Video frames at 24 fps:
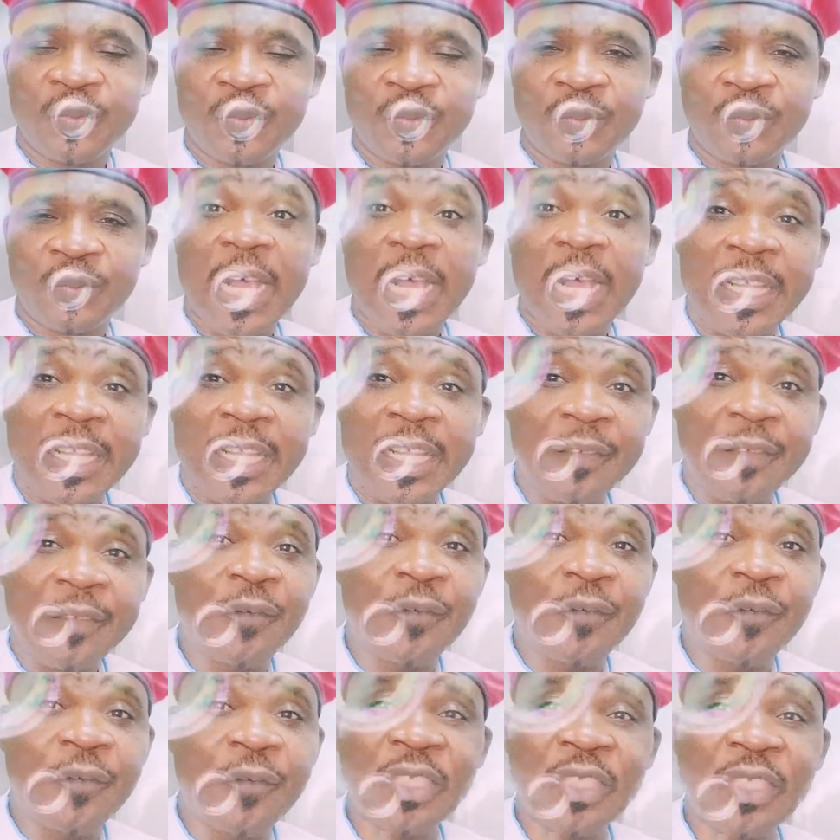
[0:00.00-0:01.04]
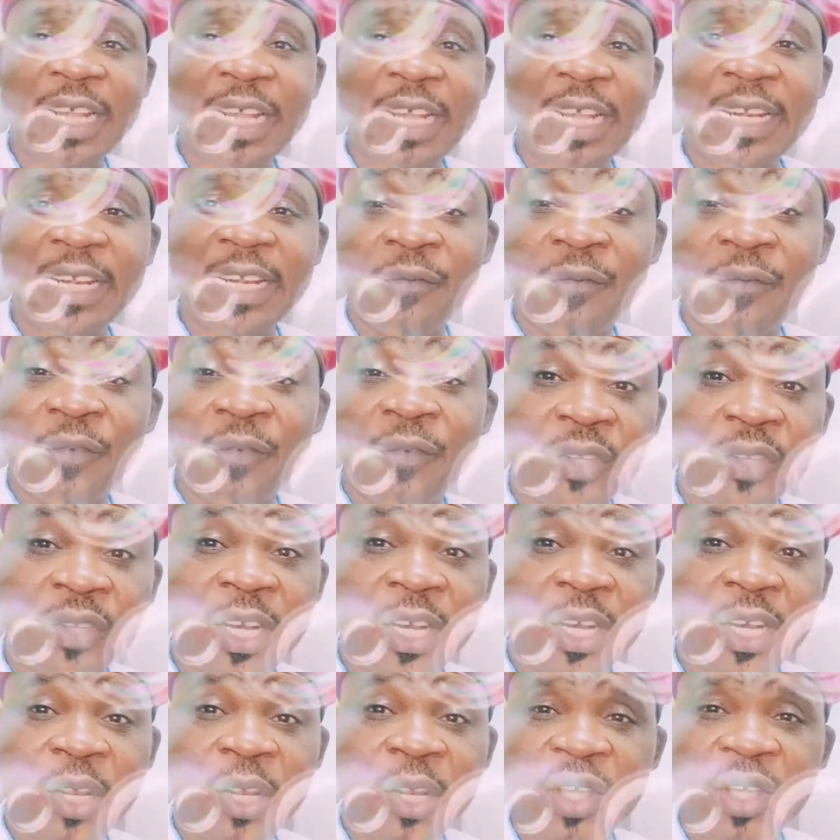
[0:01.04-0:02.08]
And he fought gallantly for 3
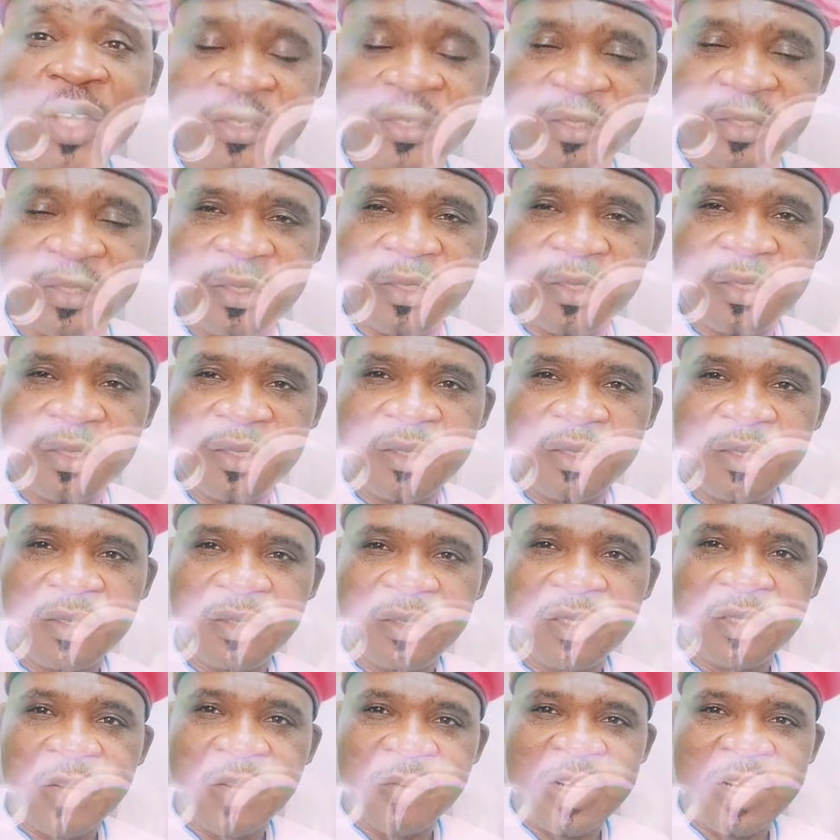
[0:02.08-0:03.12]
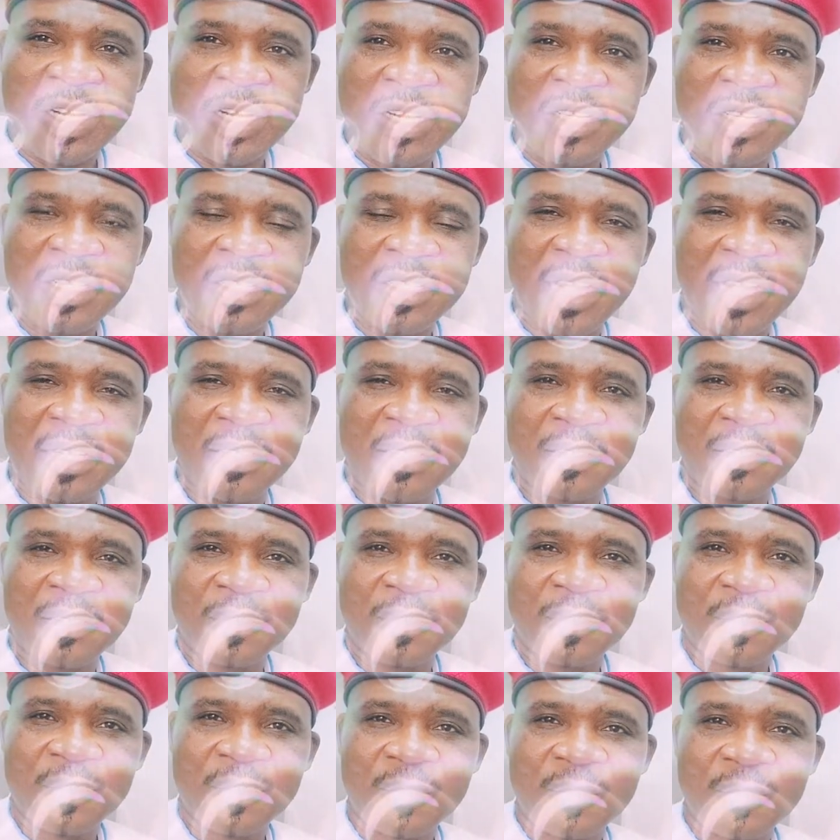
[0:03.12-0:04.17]
good years, defending his land.
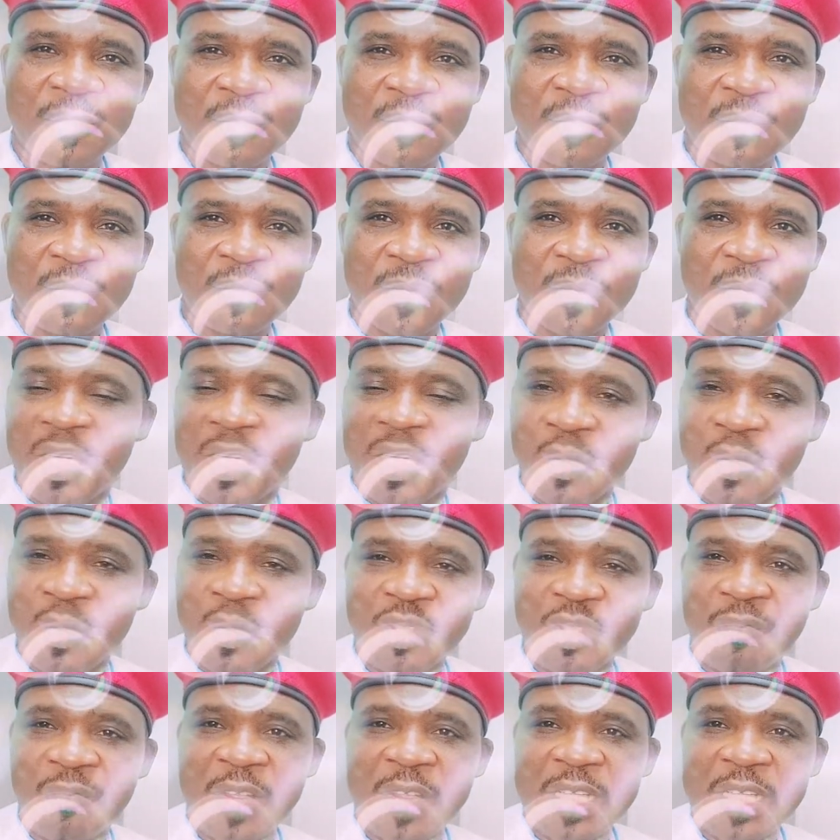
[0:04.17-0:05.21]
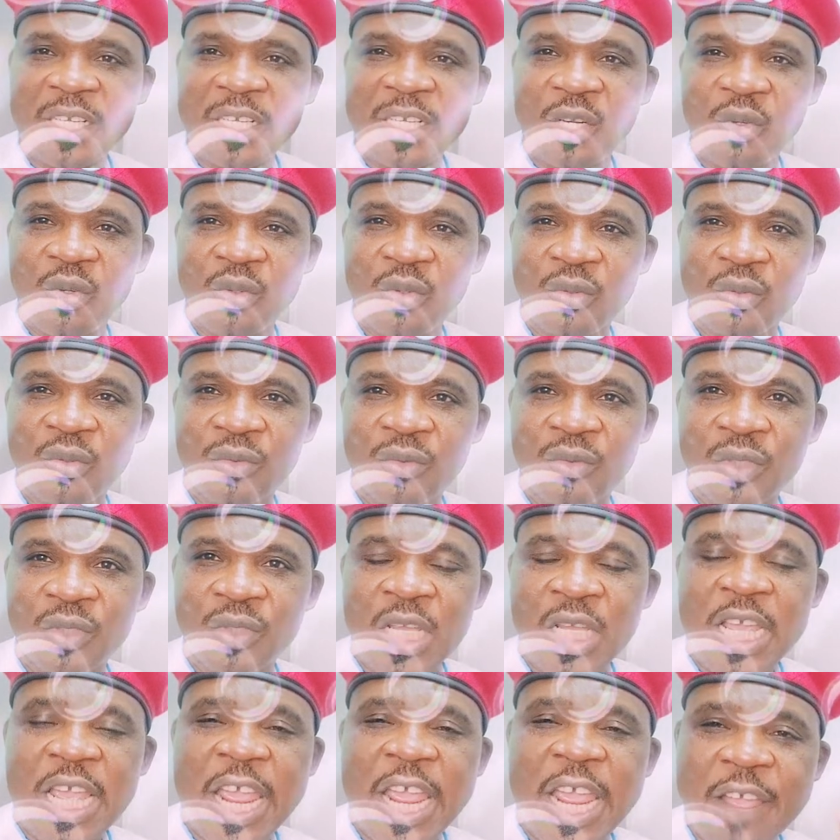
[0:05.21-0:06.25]
He was not fighting alone.
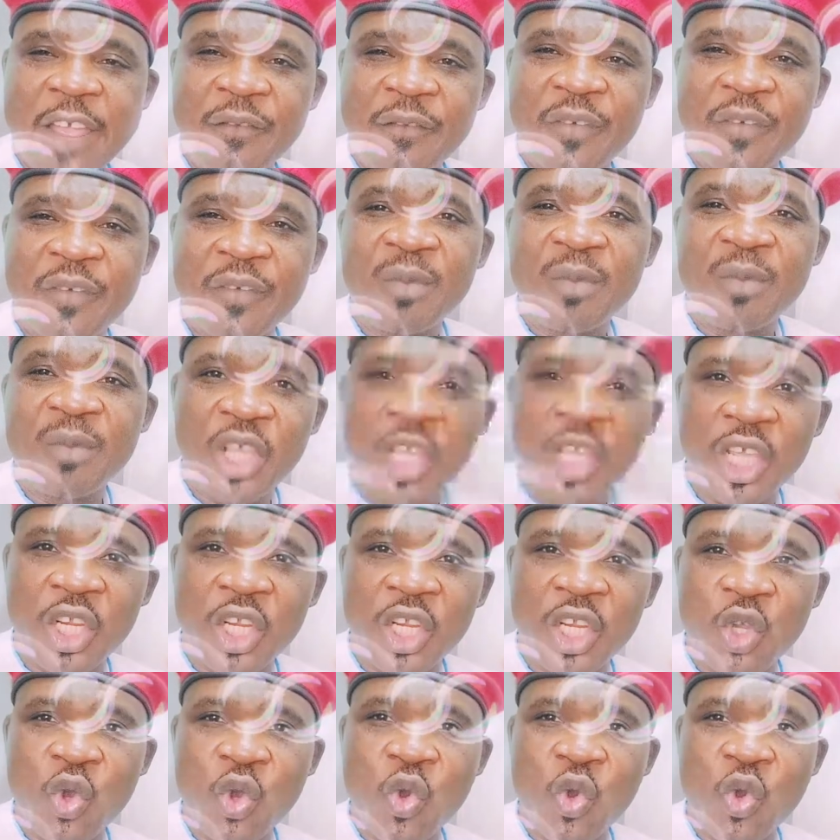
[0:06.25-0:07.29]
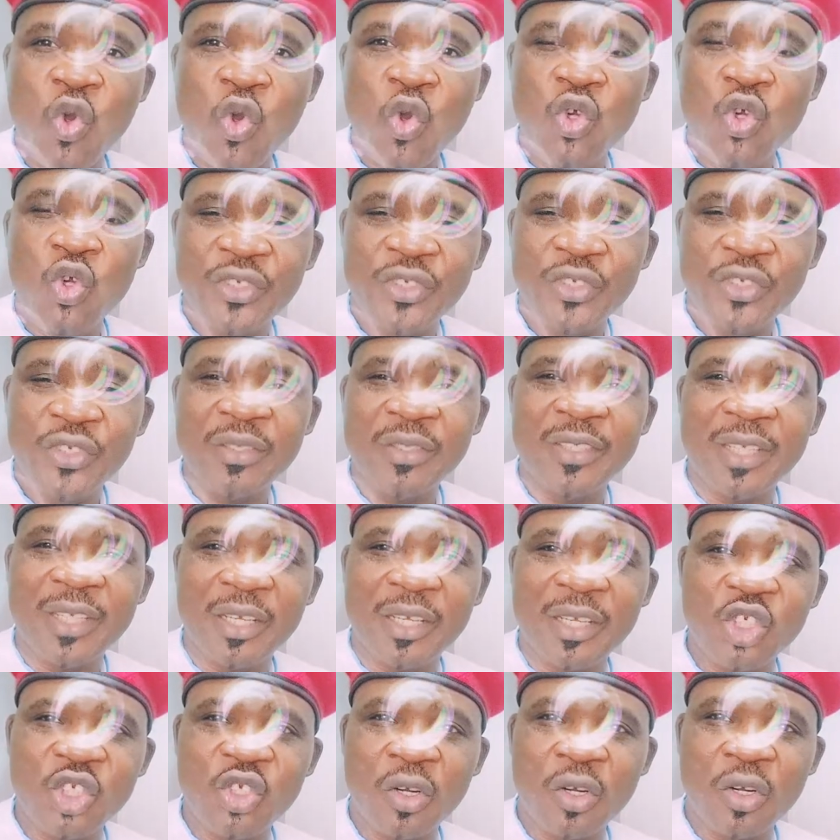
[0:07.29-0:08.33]
Everybody in the old Southeastern
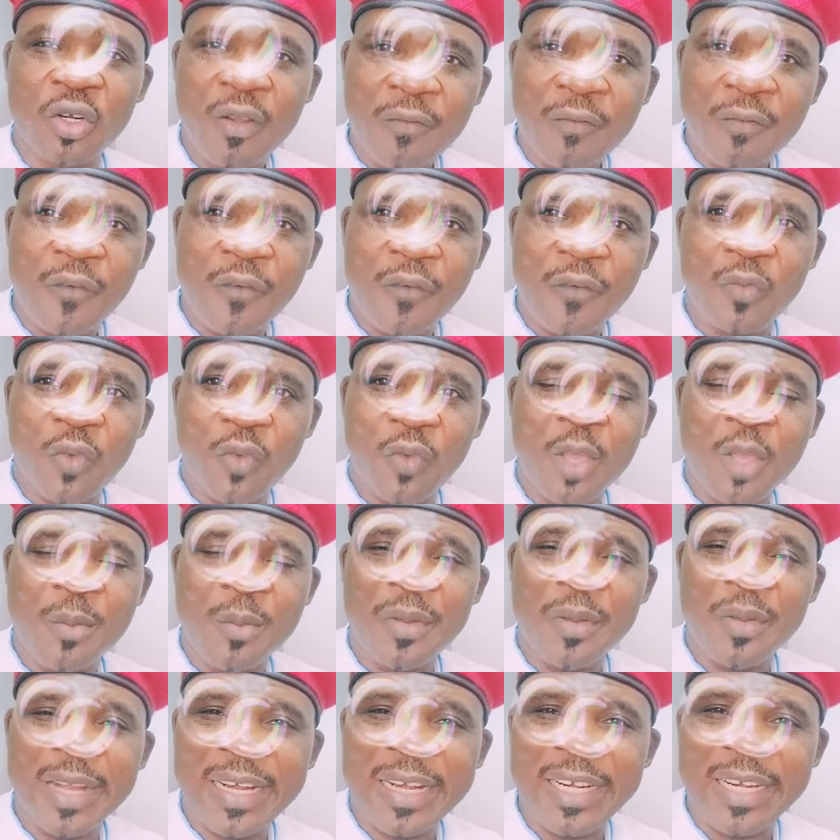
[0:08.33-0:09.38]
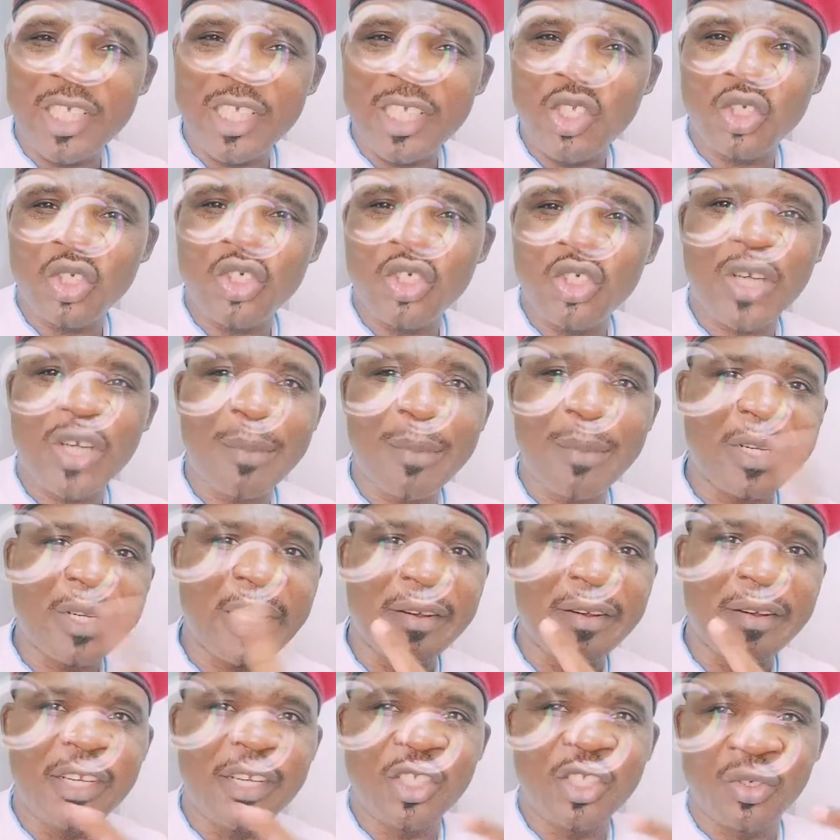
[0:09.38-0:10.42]
region fought for him, regardless of your tribe and their
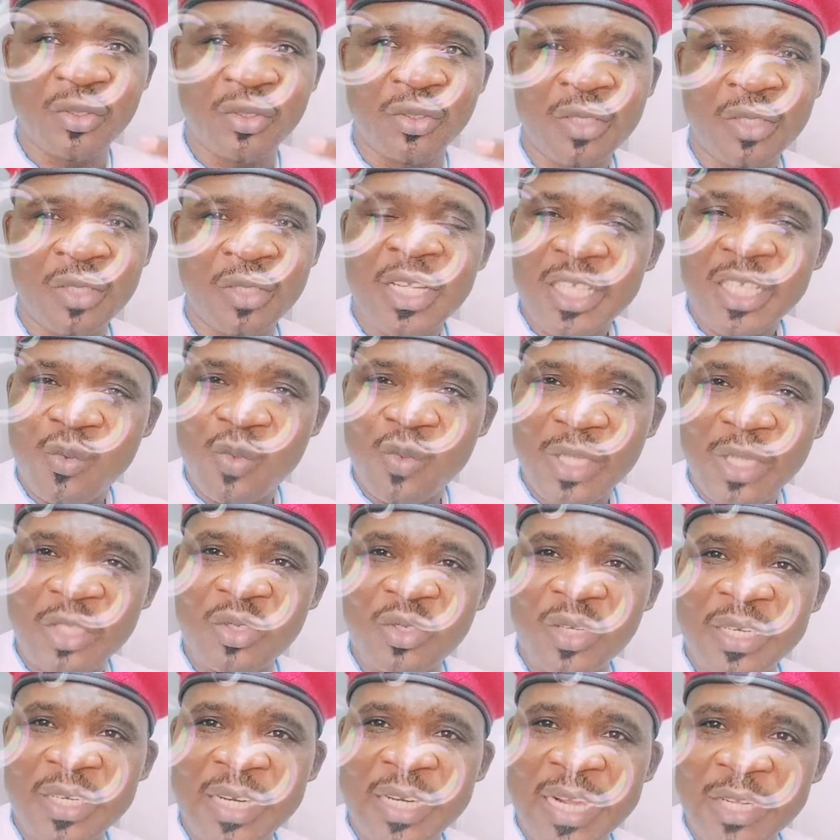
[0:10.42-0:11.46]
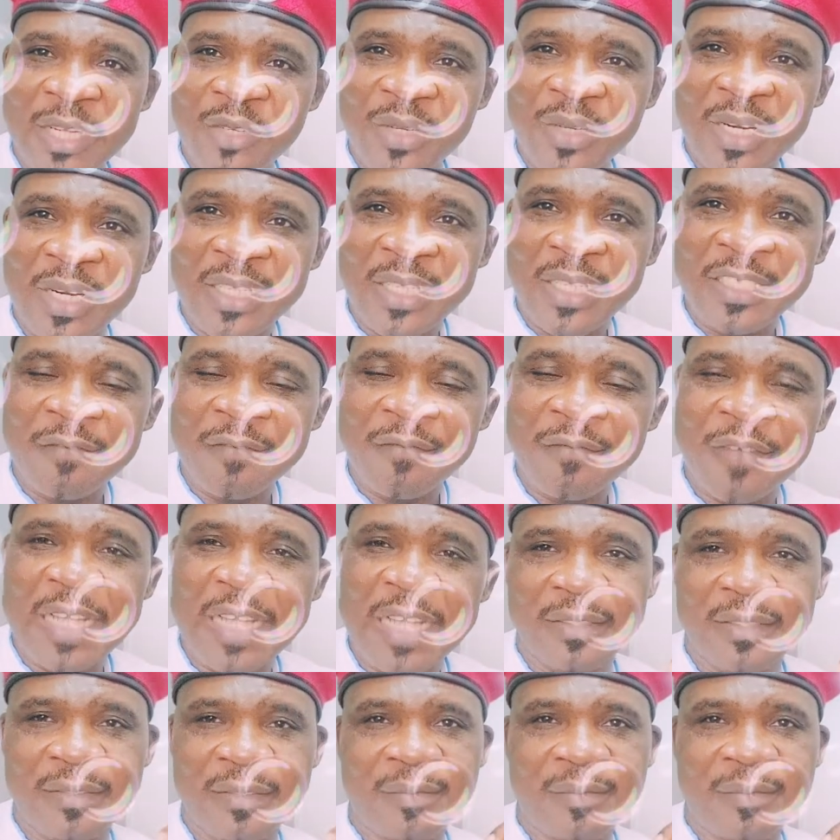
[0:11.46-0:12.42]
religion. They were together and united, fighting.